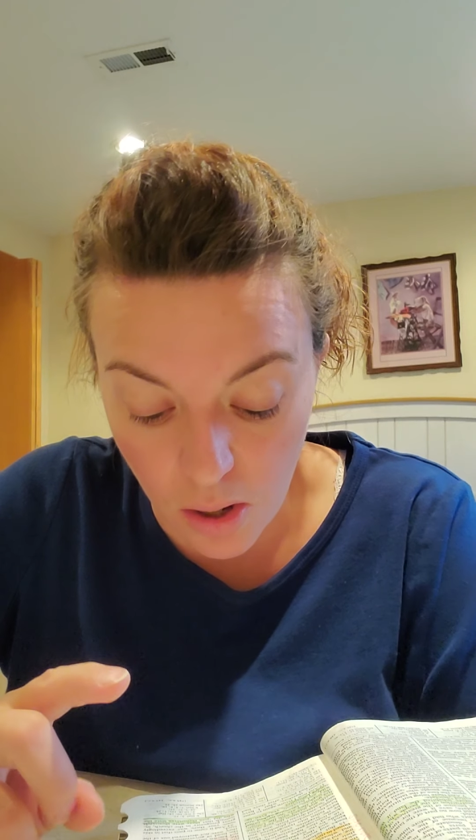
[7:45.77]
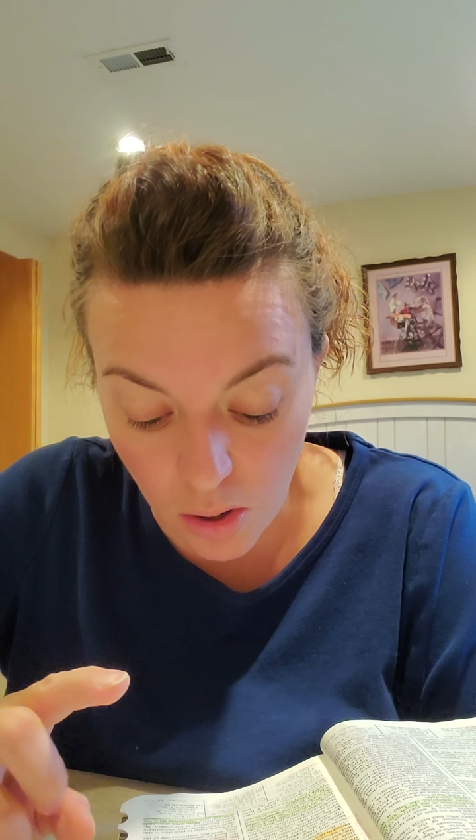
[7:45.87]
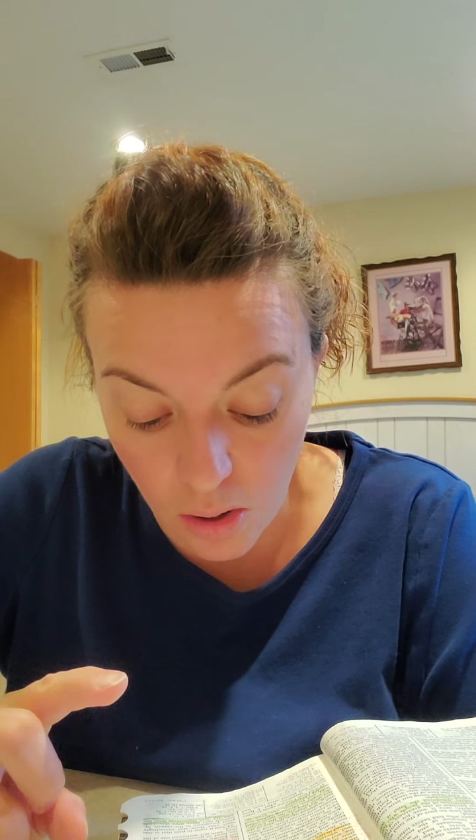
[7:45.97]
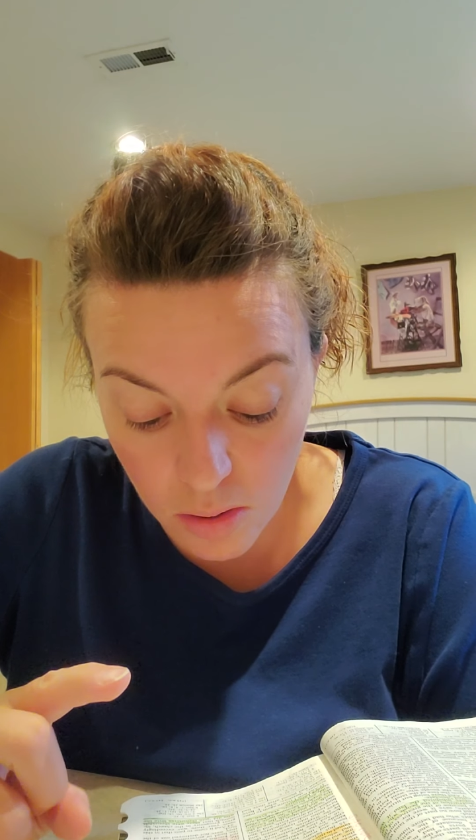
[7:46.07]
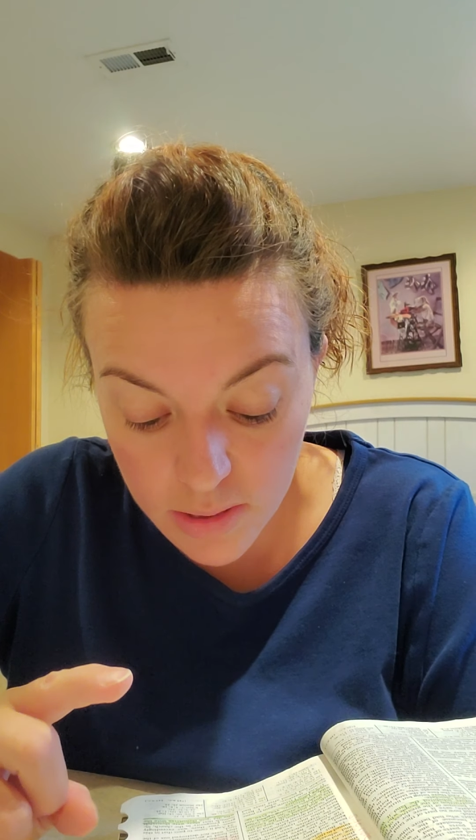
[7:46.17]

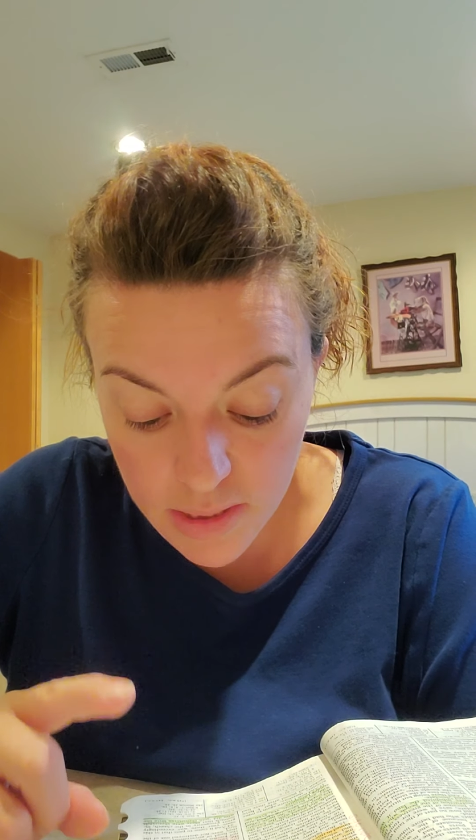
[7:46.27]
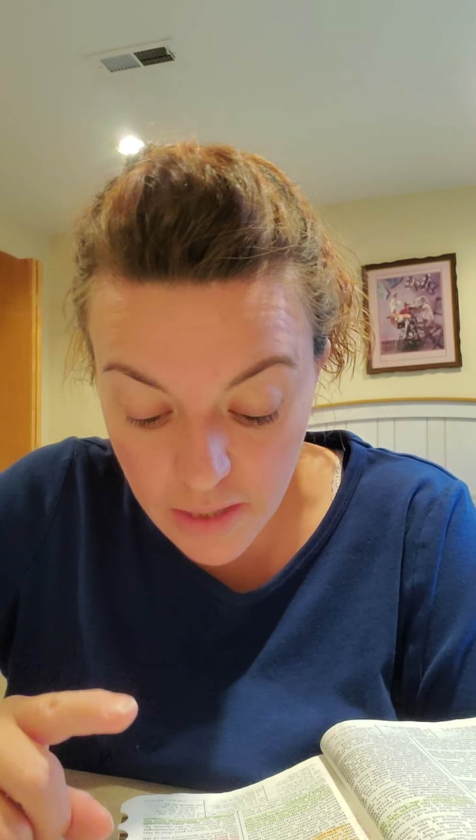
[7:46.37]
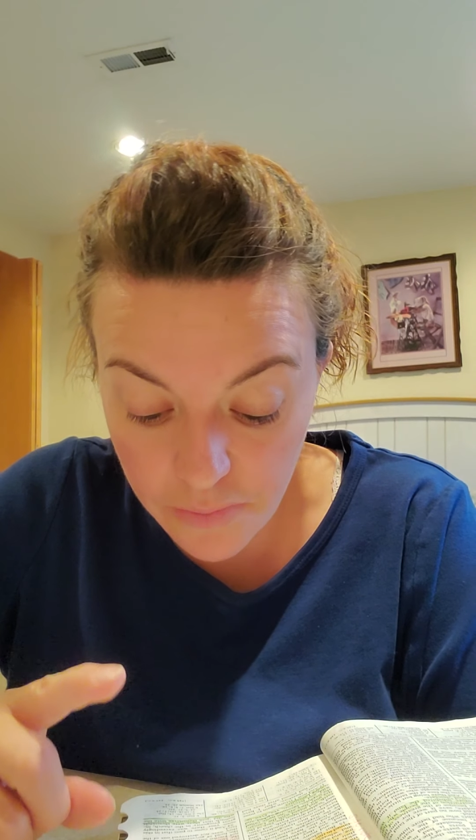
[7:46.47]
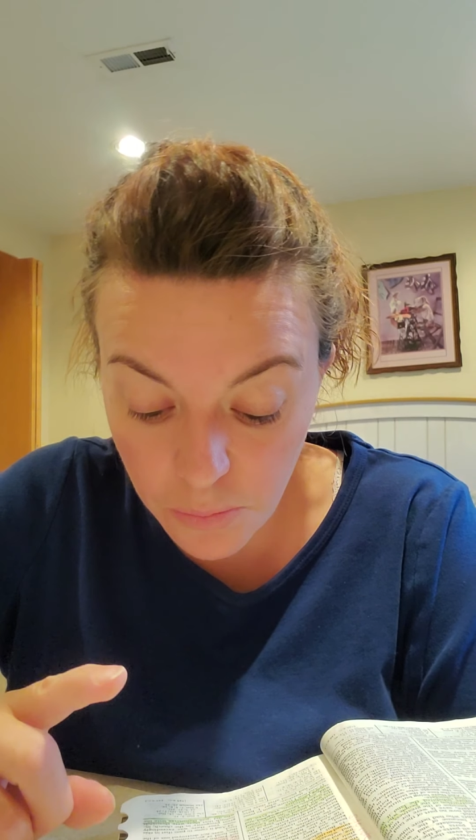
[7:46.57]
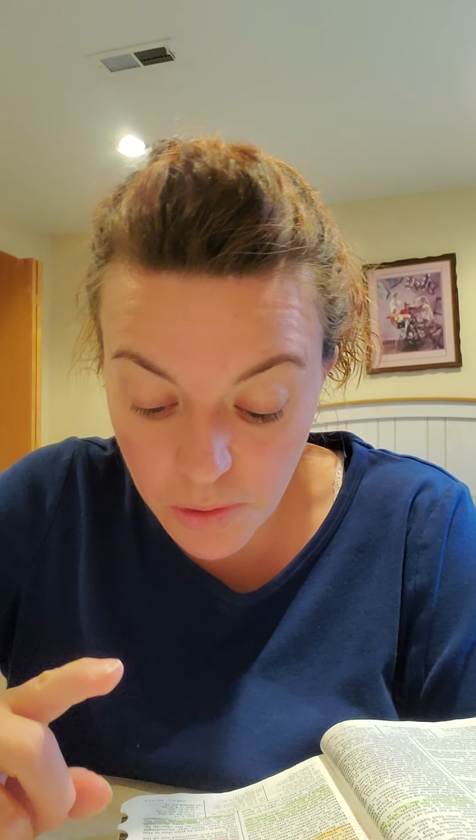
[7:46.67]
All
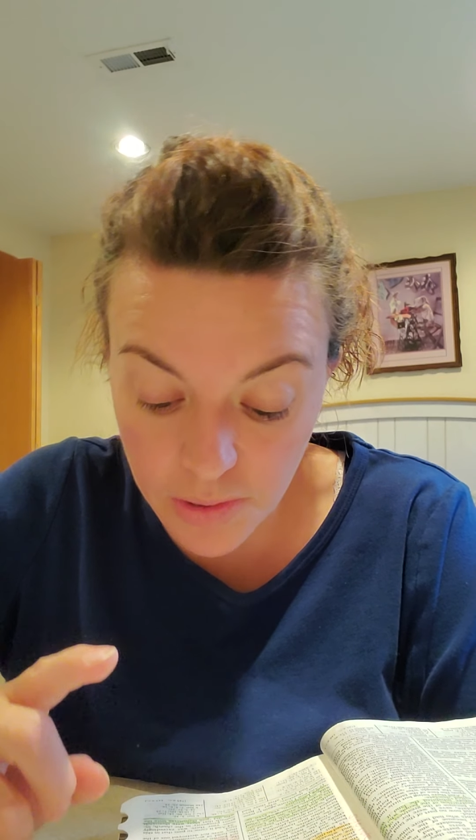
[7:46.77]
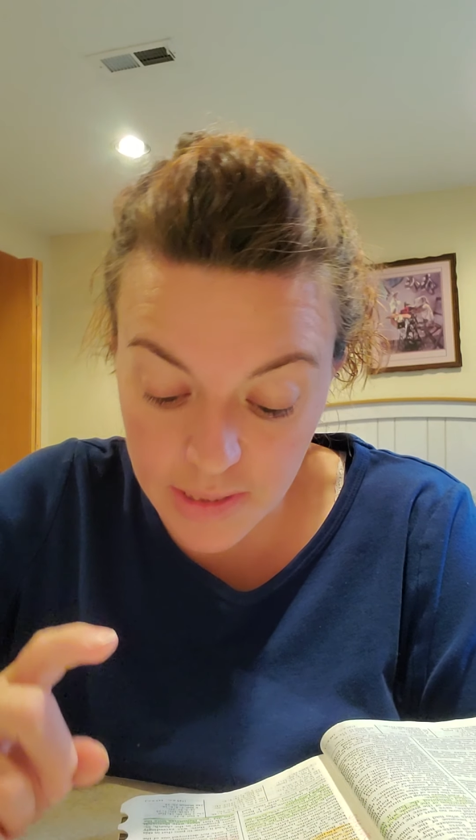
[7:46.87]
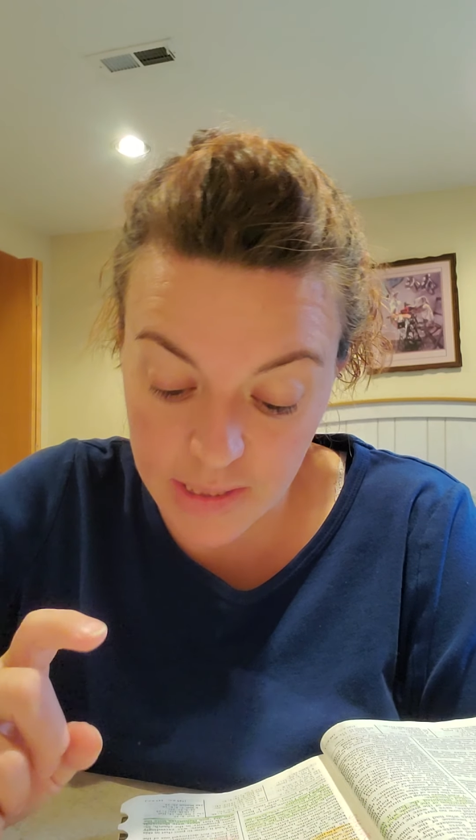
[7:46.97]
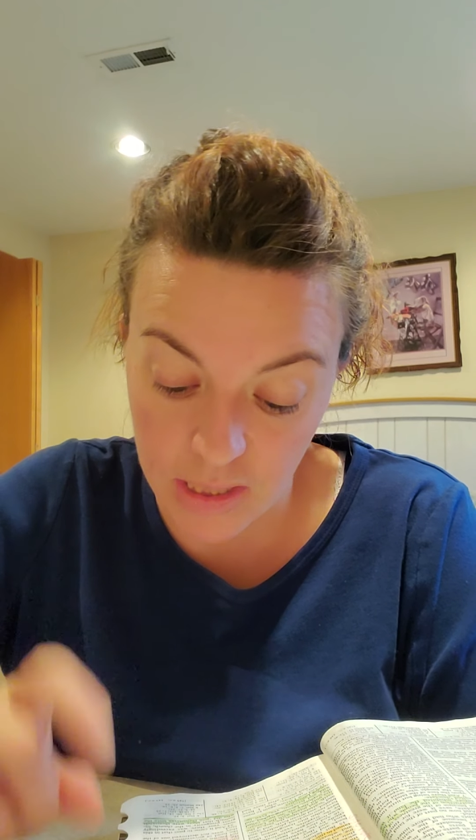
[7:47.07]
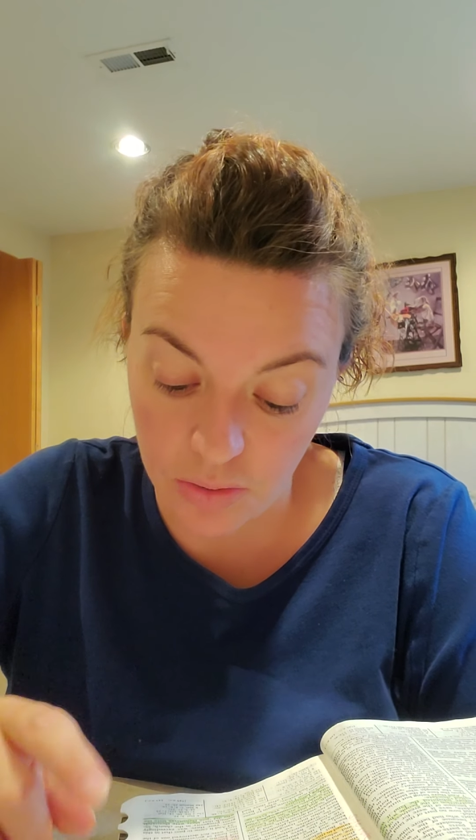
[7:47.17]
save it were the
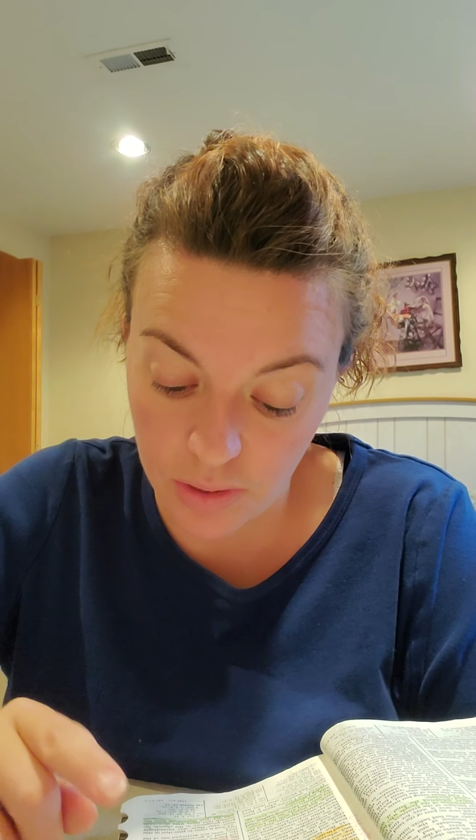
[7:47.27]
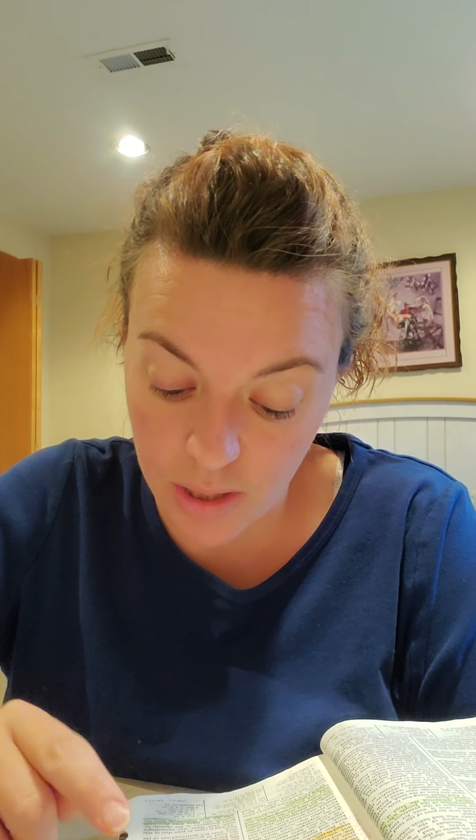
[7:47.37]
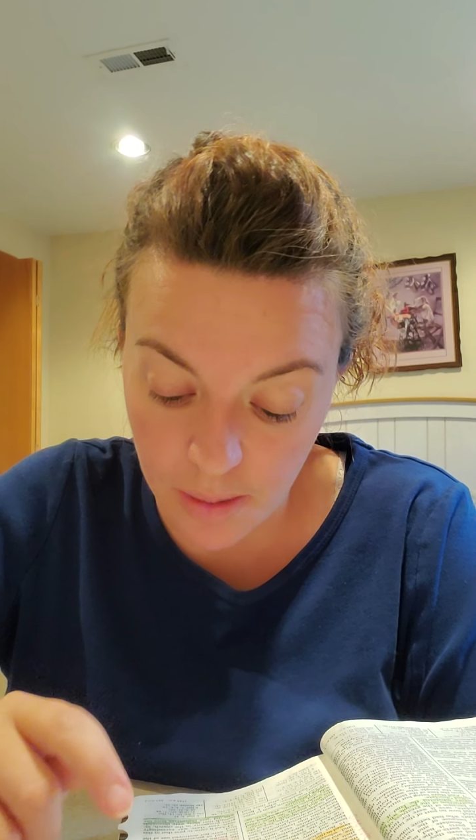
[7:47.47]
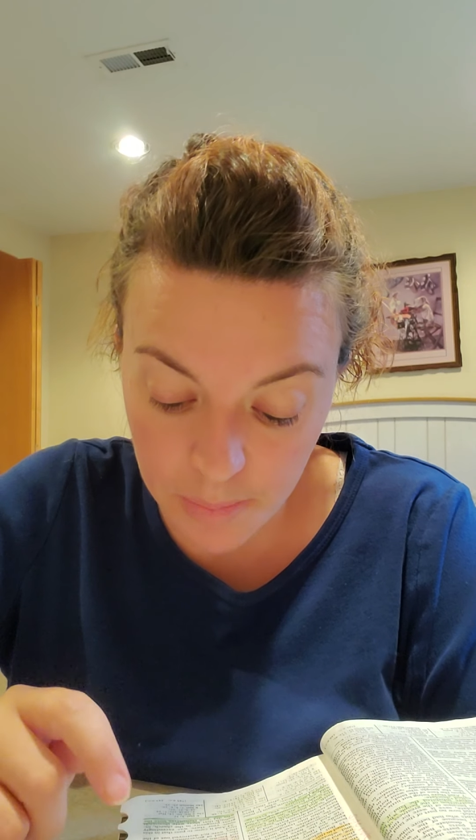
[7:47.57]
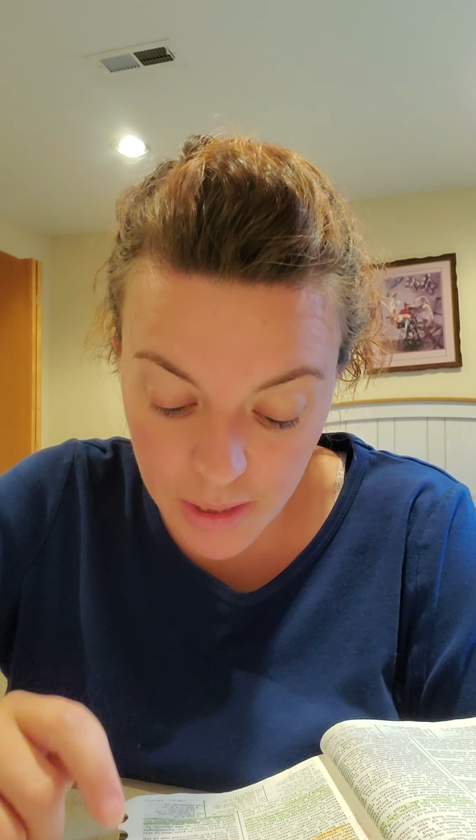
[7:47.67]
secret
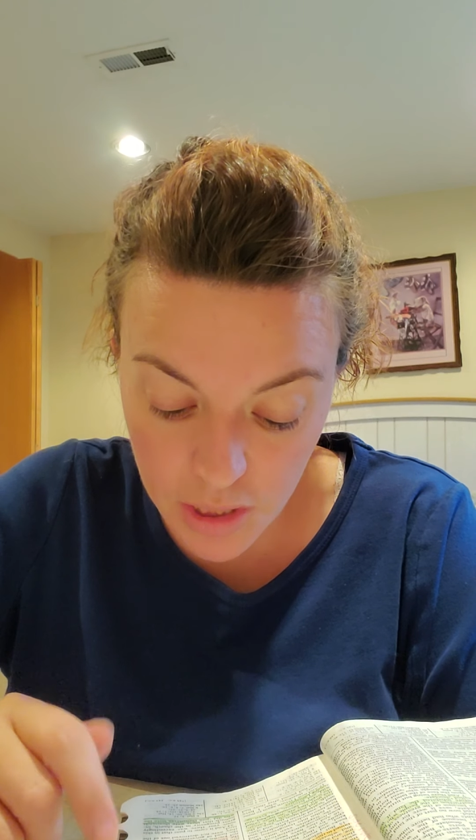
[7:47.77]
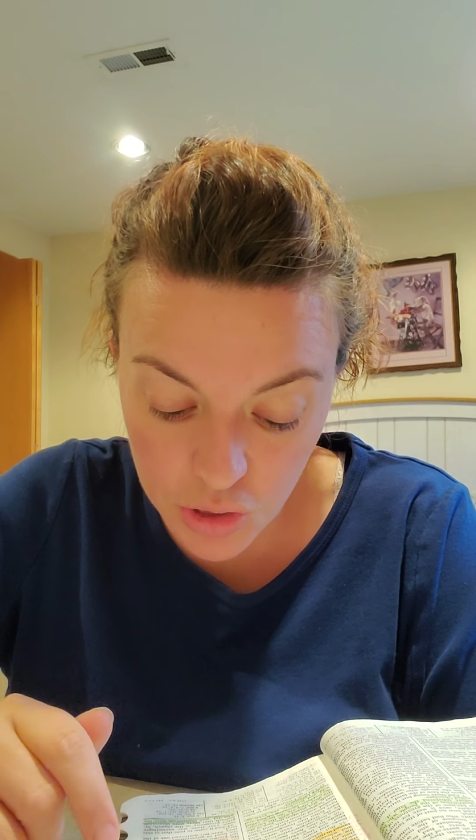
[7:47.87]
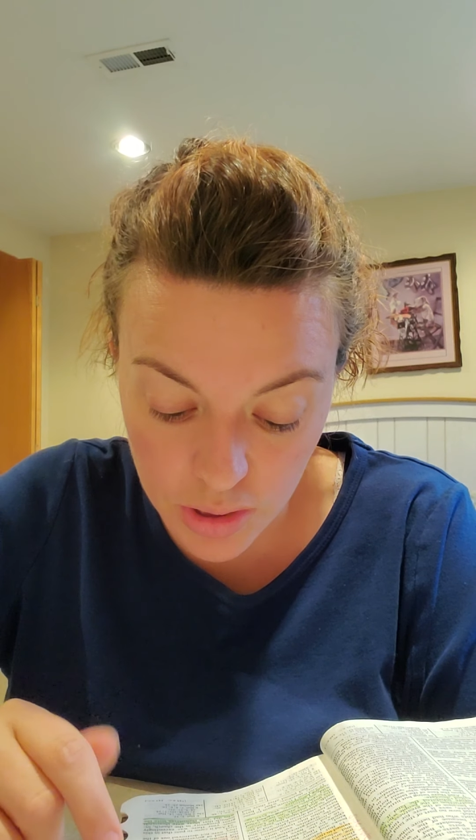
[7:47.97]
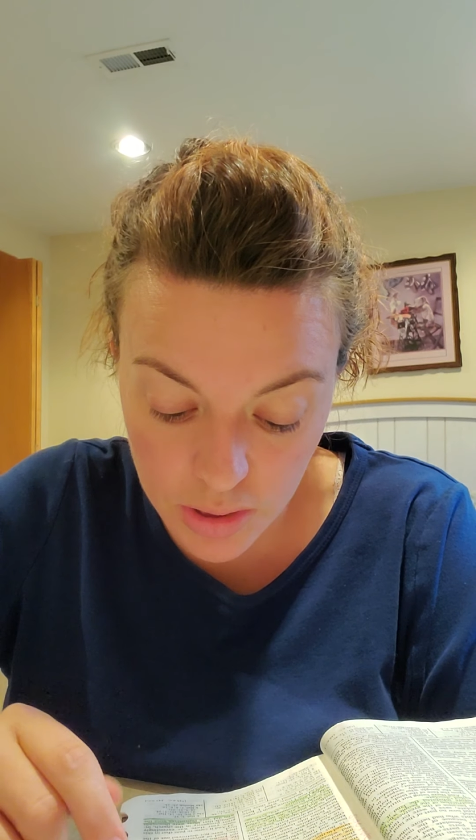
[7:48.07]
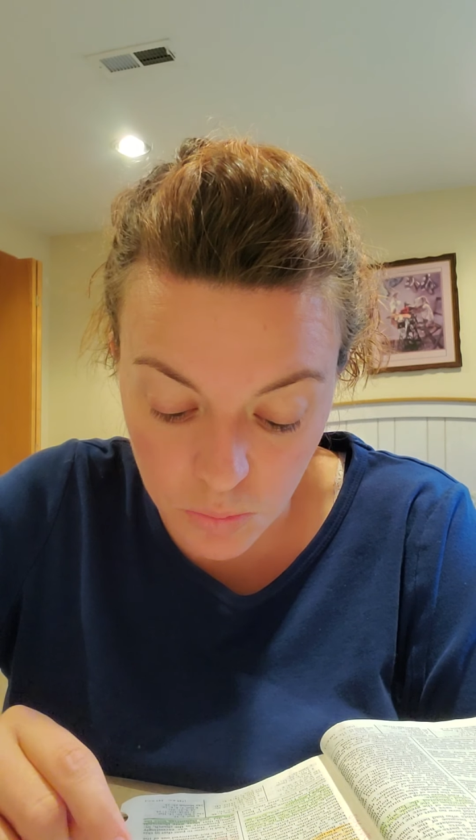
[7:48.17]

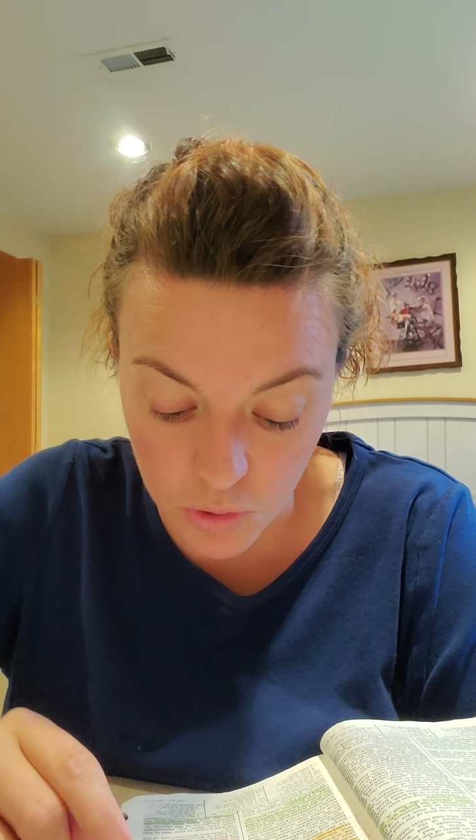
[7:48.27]
combinations